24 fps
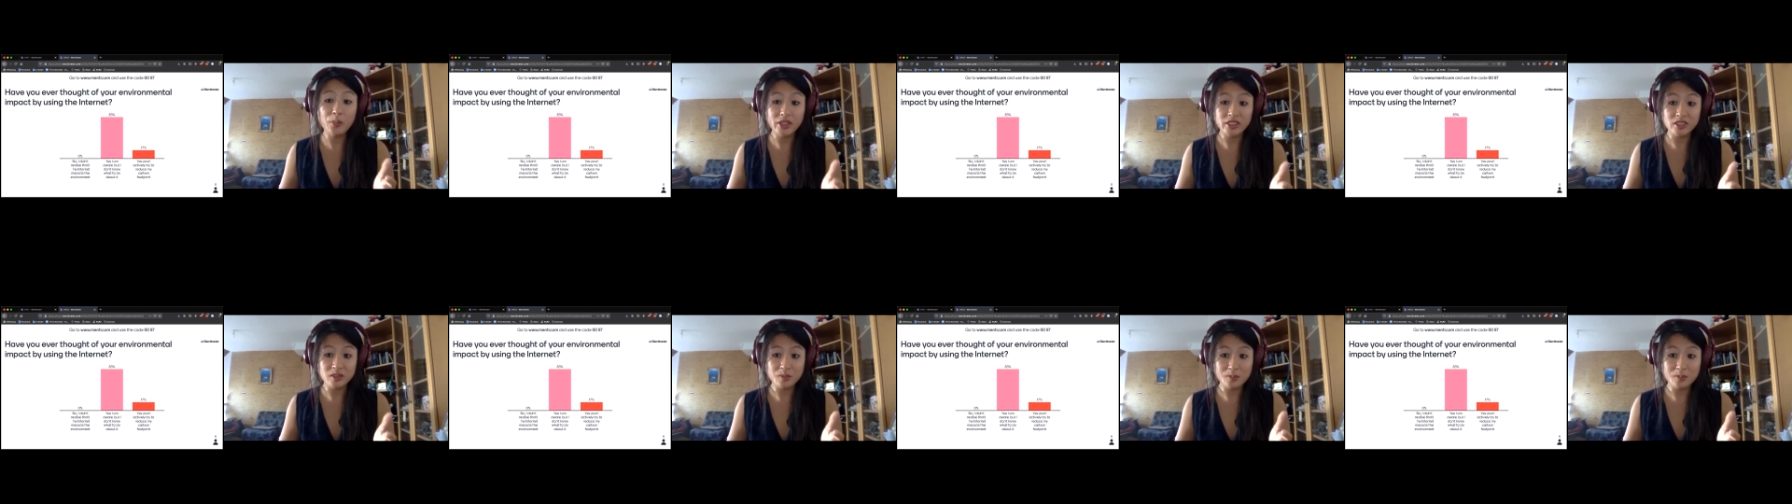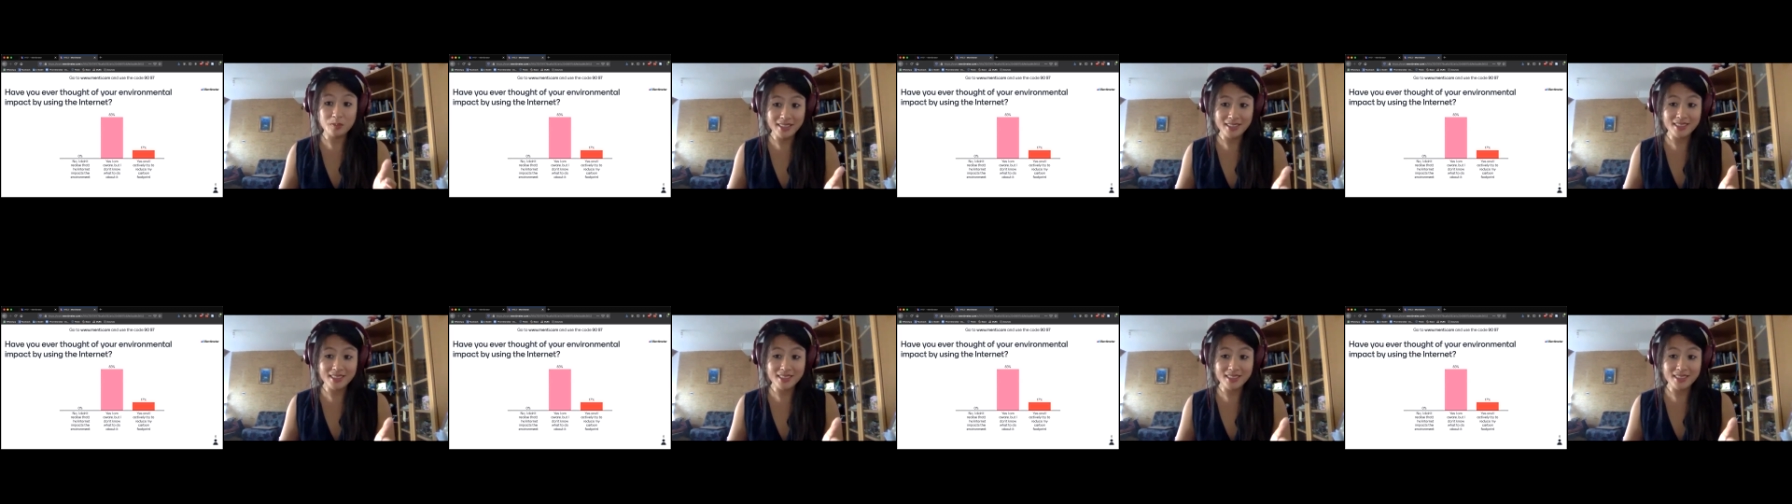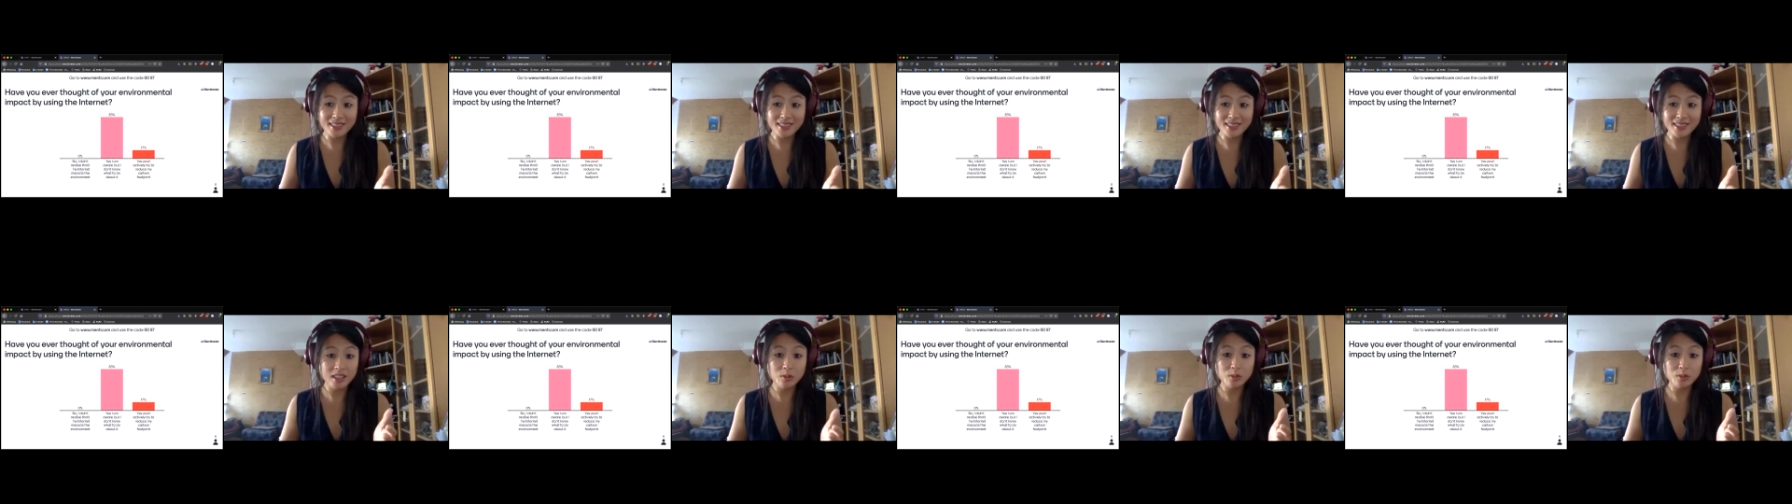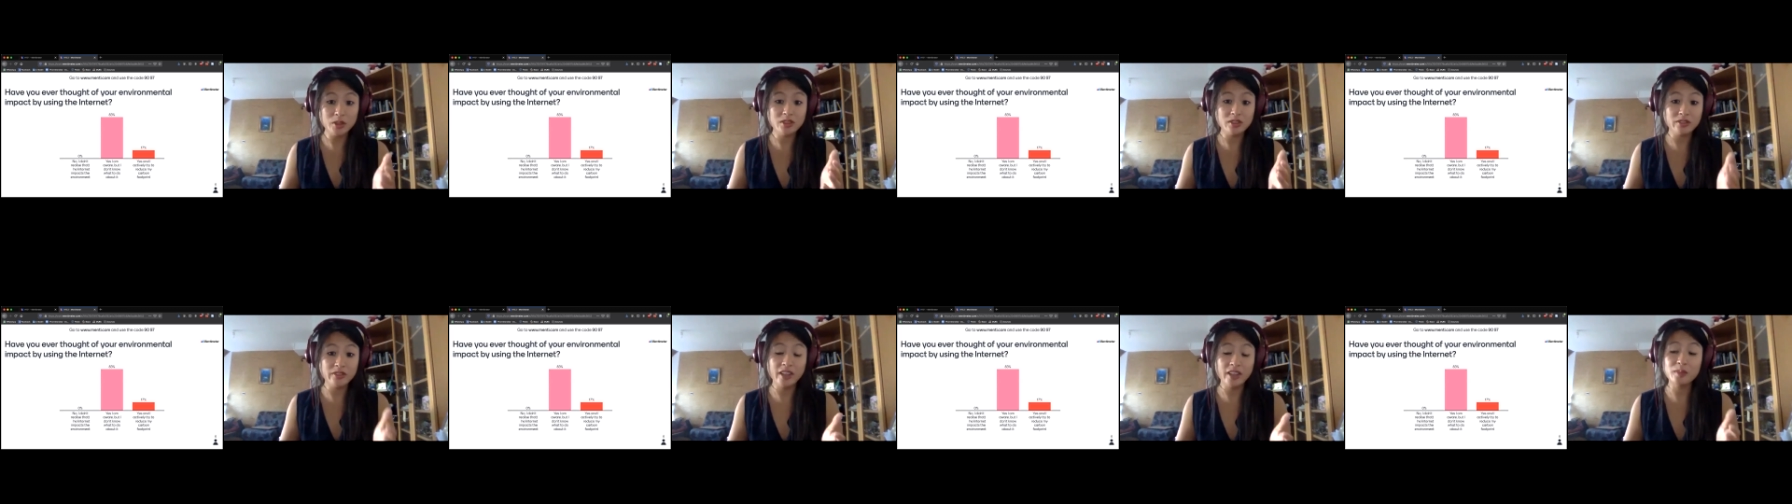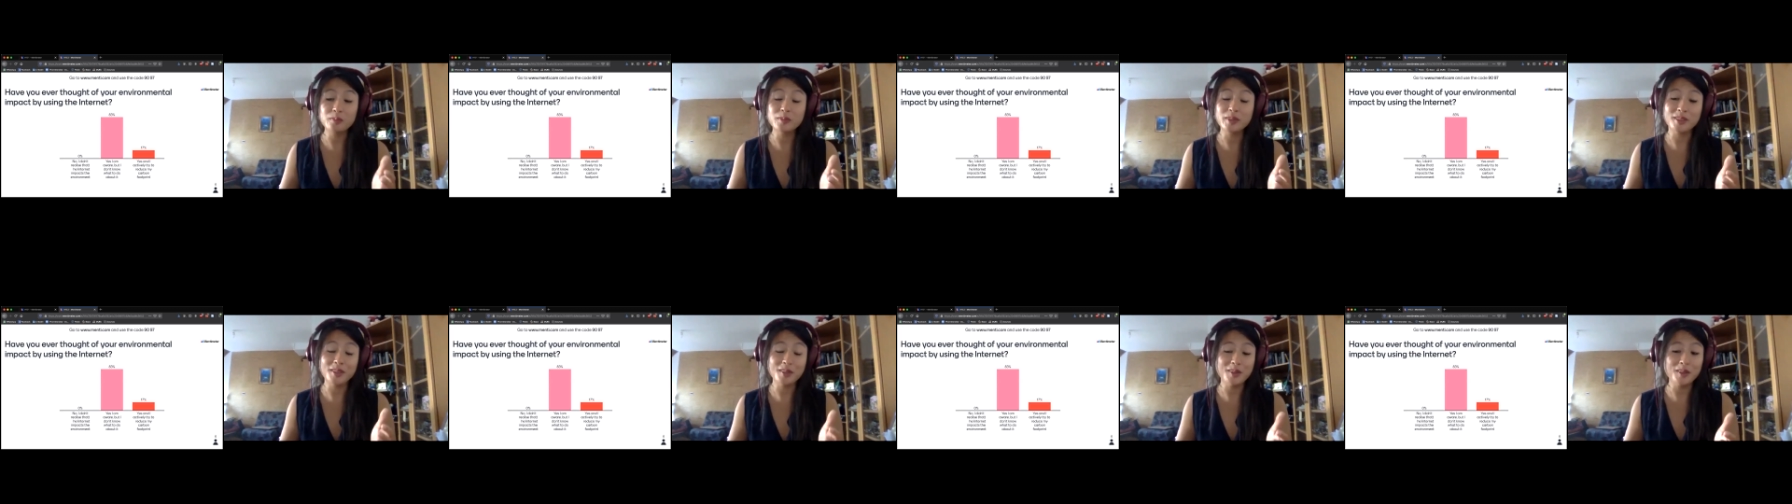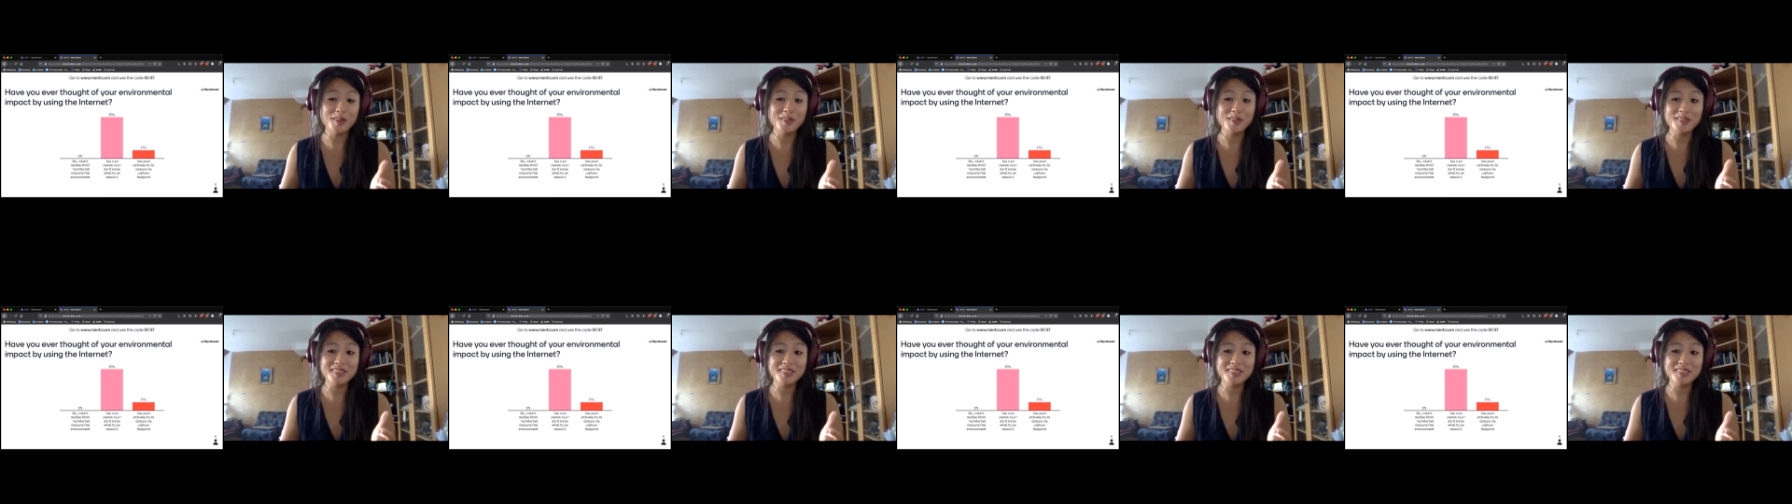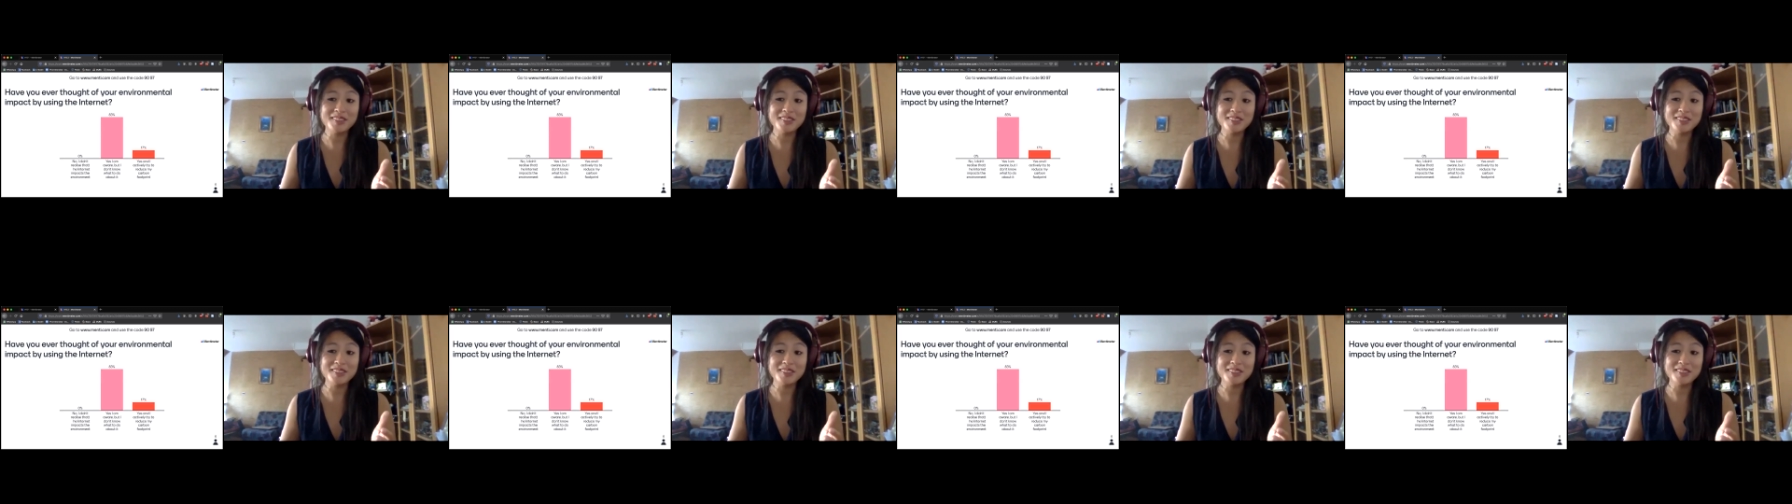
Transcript: us meet the Sustainable Development Goals.